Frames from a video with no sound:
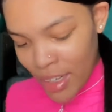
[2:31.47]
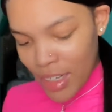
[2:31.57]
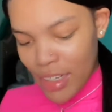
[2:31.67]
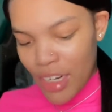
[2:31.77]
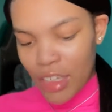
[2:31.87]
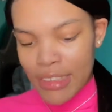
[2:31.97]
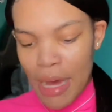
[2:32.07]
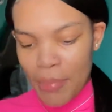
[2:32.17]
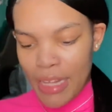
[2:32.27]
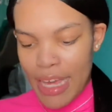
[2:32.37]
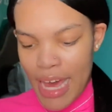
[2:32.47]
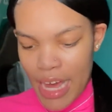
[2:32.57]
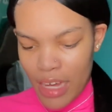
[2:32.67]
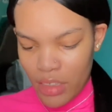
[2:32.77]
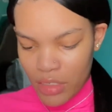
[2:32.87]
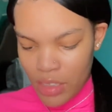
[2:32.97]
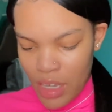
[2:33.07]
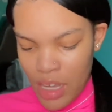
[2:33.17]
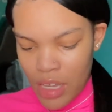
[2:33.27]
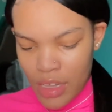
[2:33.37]
Then on top of that,
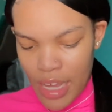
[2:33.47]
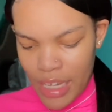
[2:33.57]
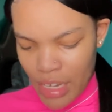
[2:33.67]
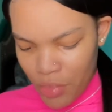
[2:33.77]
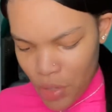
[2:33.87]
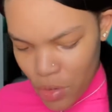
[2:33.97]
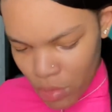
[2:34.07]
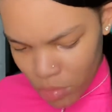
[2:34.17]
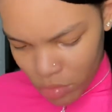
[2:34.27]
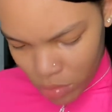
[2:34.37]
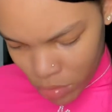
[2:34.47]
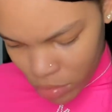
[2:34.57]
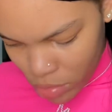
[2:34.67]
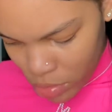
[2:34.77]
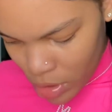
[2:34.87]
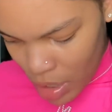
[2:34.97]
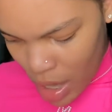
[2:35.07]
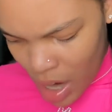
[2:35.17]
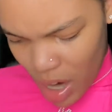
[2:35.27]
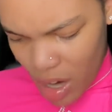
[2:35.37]
they give you
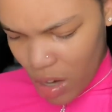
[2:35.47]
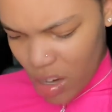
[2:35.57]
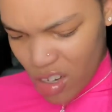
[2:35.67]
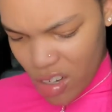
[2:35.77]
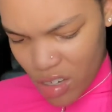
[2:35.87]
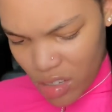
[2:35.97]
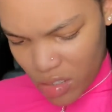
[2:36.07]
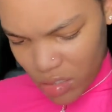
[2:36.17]
uh-uh